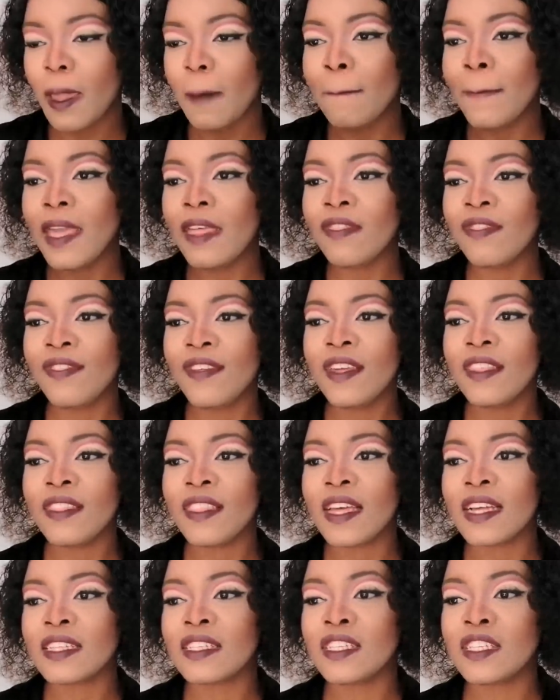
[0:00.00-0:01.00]
men think
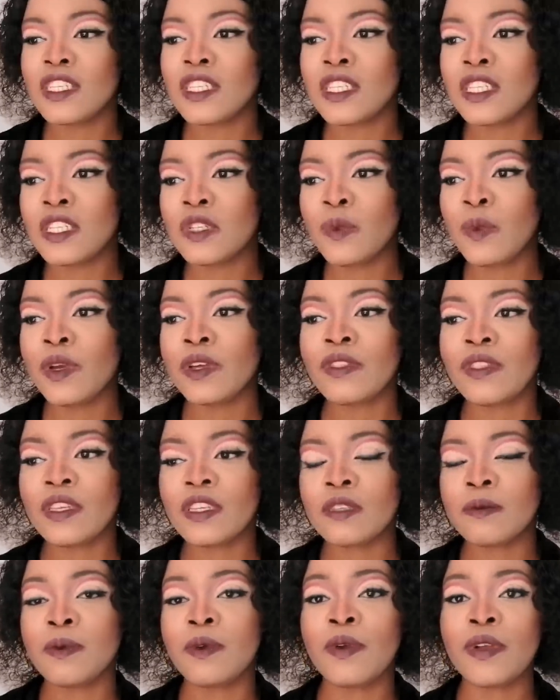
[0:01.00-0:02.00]
that we are
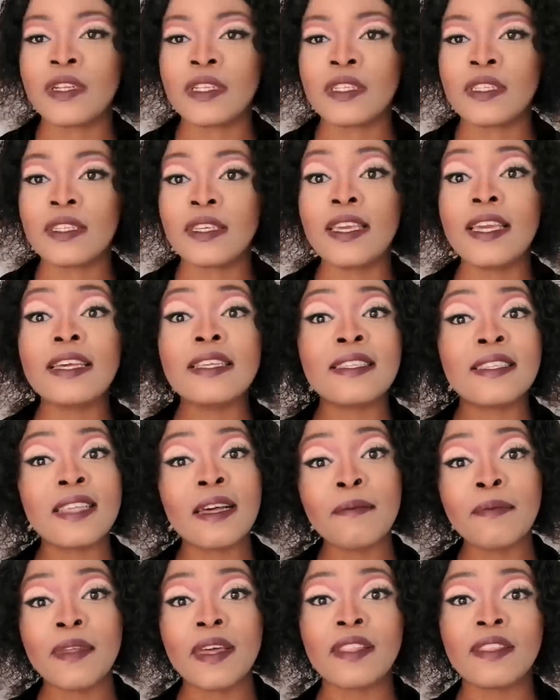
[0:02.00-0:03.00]
desperate. Yes,
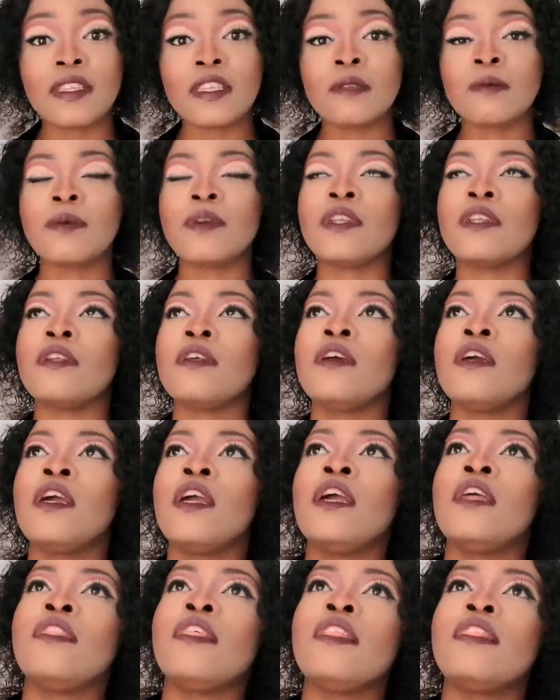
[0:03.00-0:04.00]
some they are desperate.
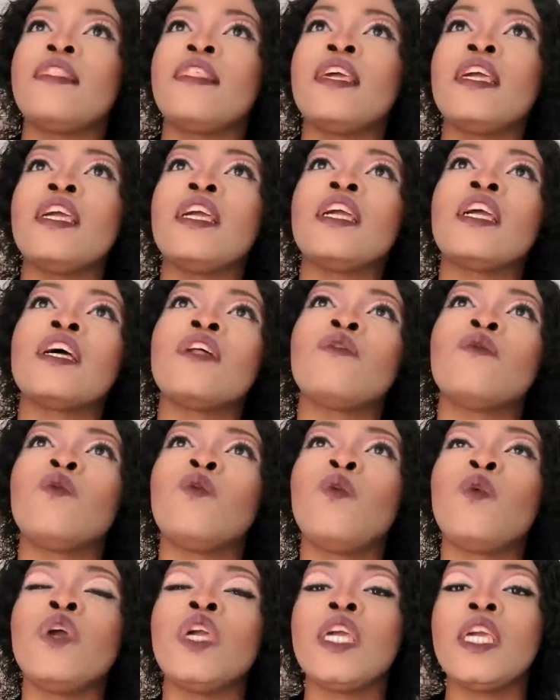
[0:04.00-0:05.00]
They think
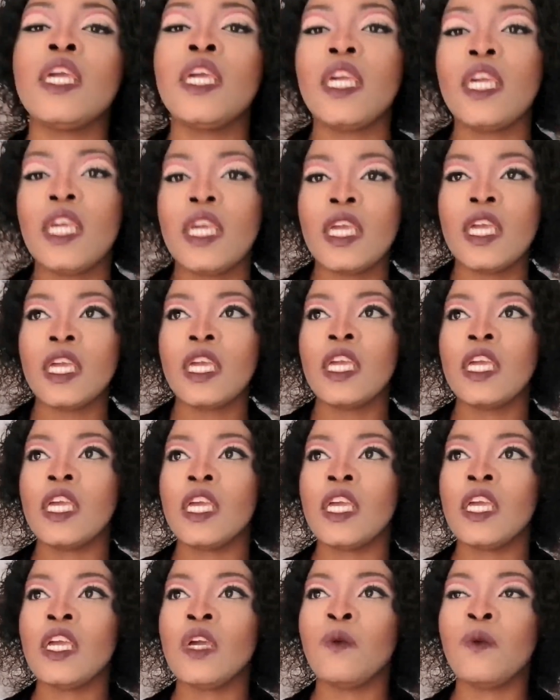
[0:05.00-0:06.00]
we
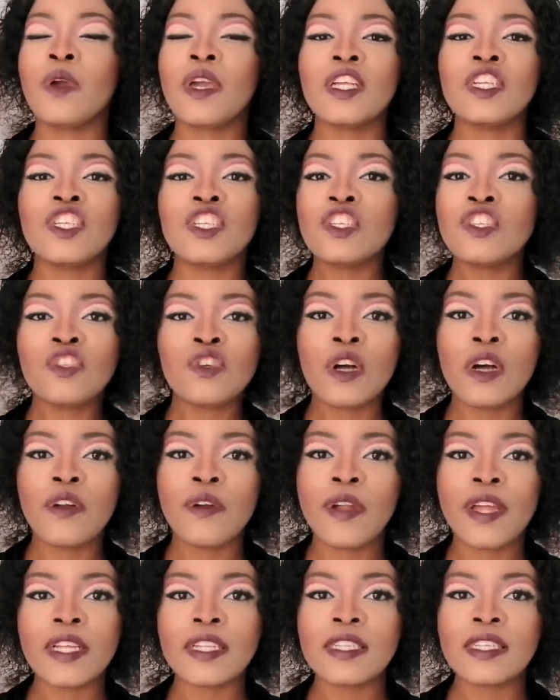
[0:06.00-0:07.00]
can just
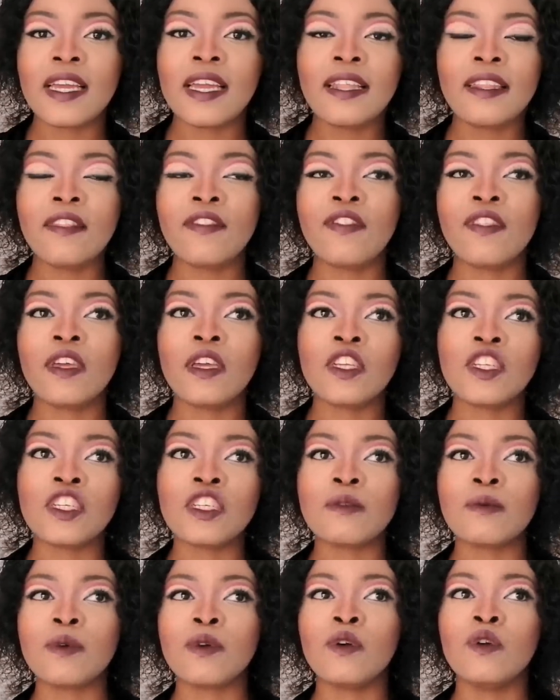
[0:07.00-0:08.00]
tolerate anything
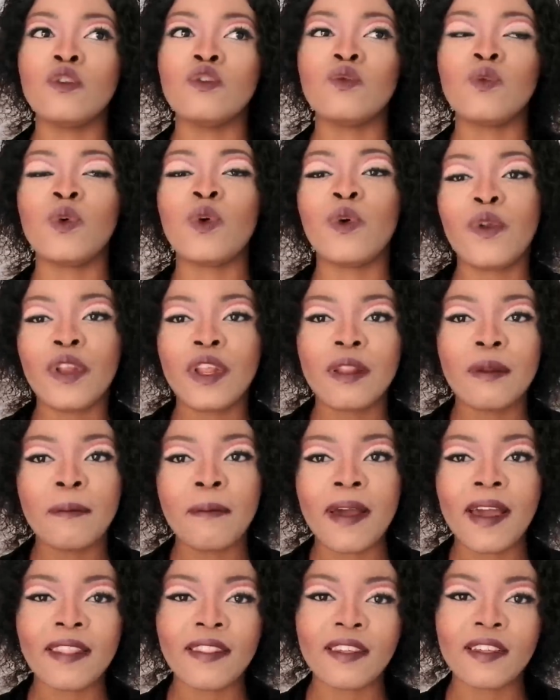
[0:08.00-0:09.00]
just because we already
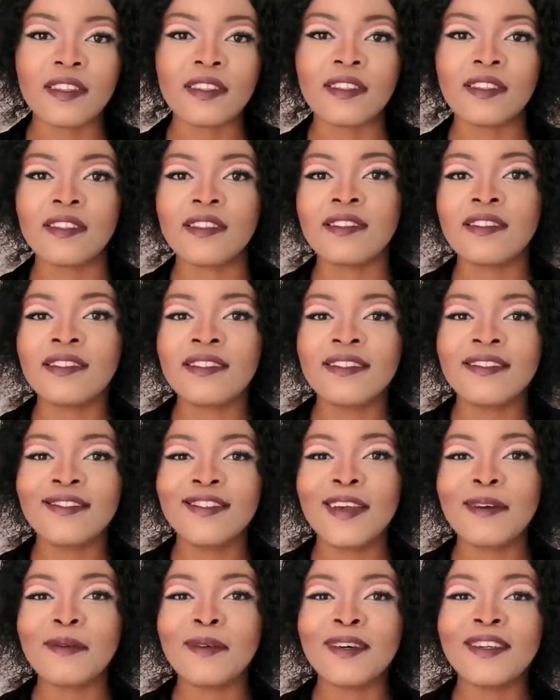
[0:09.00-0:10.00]
mothers.
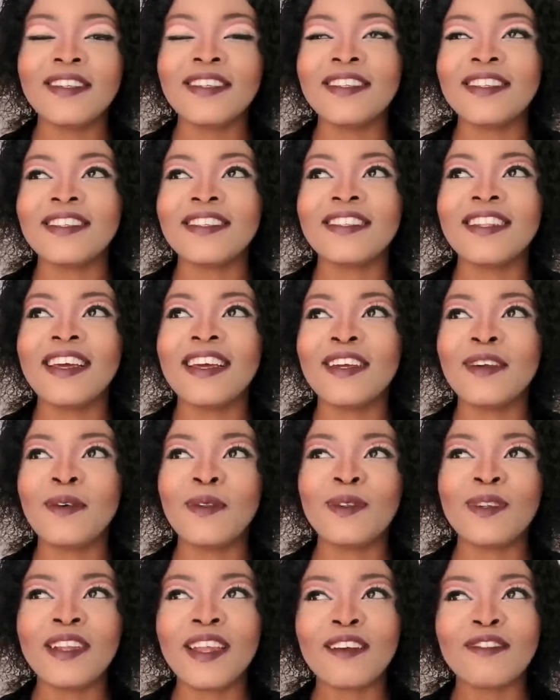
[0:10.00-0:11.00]
Like,
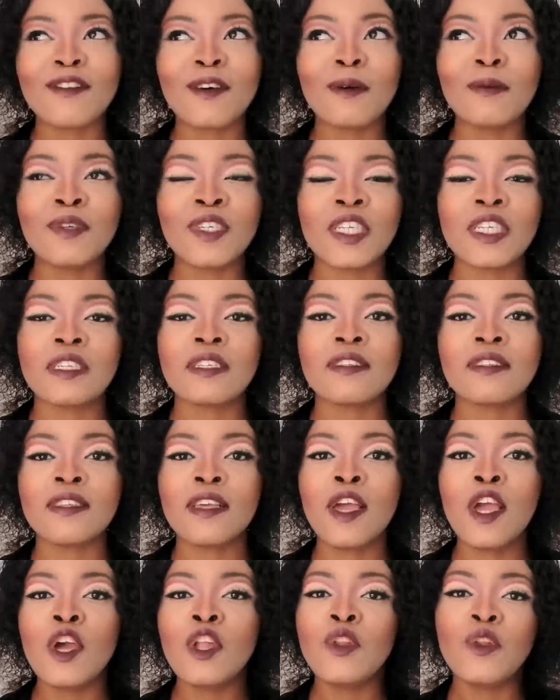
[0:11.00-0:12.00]
we don't have options.
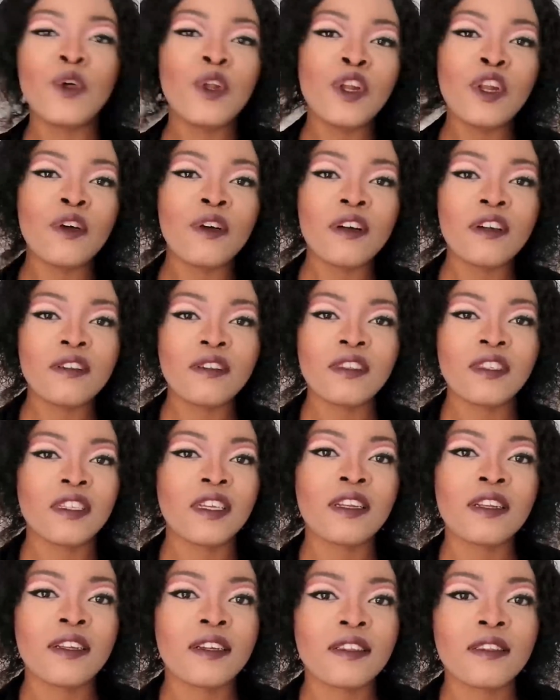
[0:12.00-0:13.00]
Don't lower your
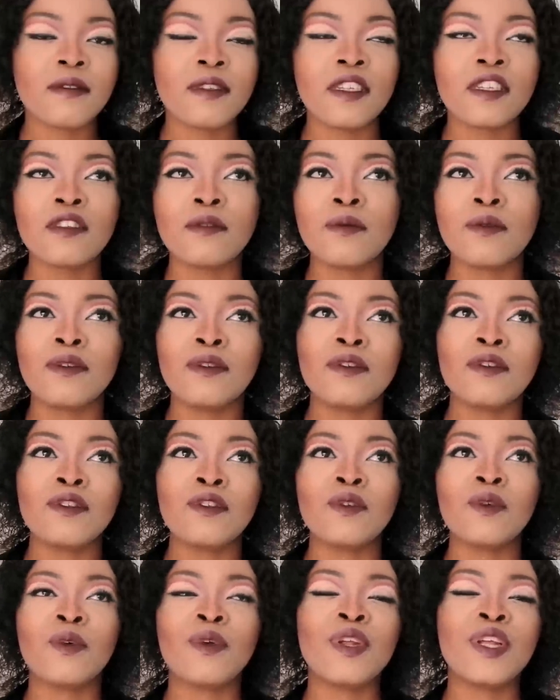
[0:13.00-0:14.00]
standards just
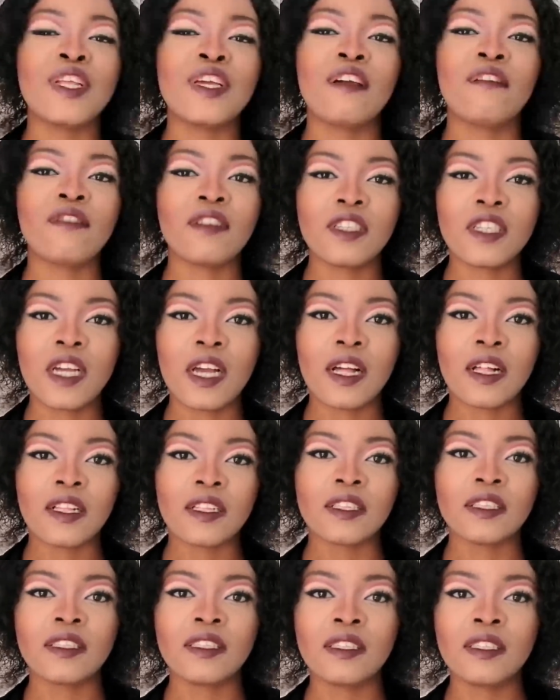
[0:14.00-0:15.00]
because you already have a
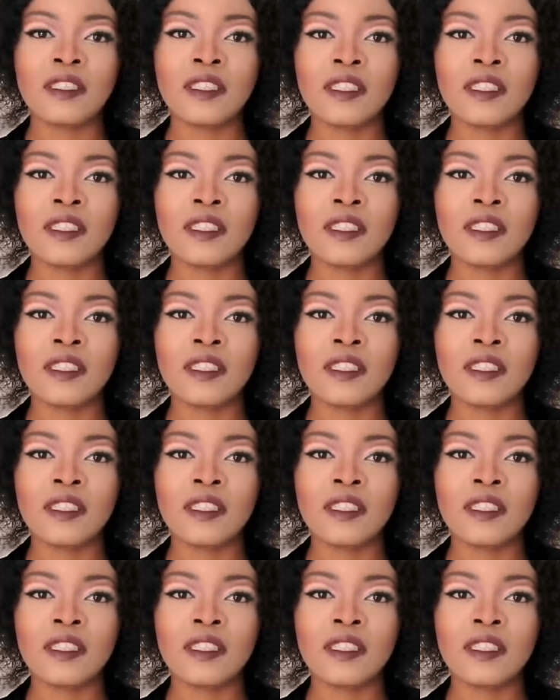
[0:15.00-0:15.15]
child.